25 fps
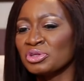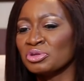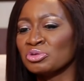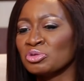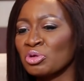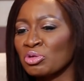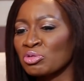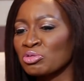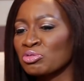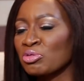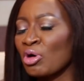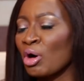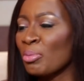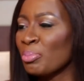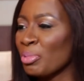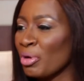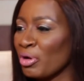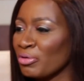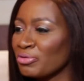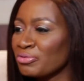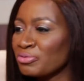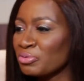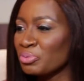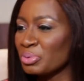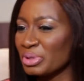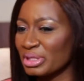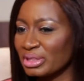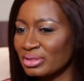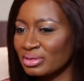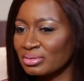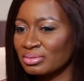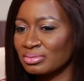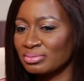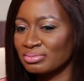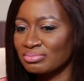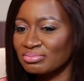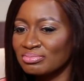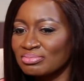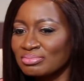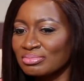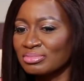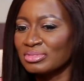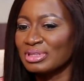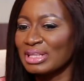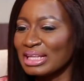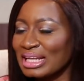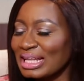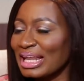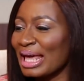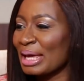you know, rub off with
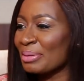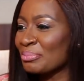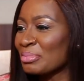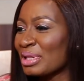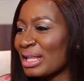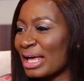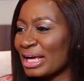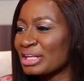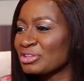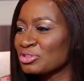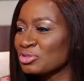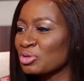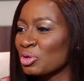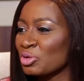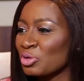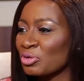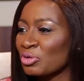the limelight,